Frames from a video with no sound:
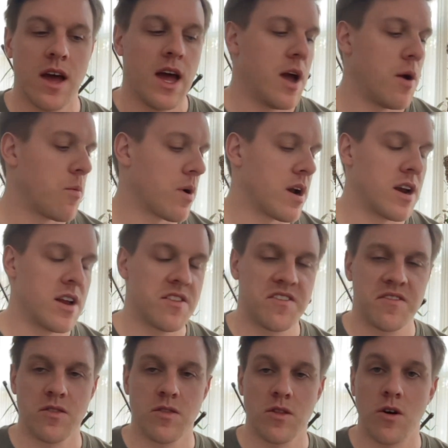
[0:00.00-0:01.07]
And we're going to
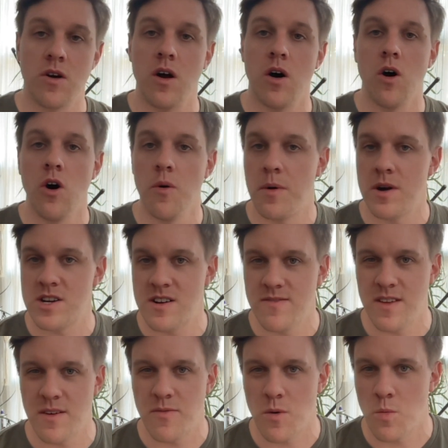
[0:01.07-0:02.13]
learn a whole bunch of
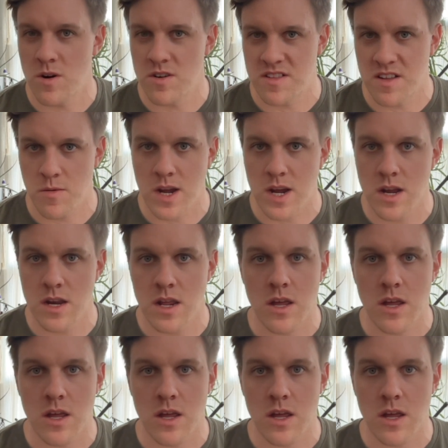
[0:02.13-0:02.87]
different words that we can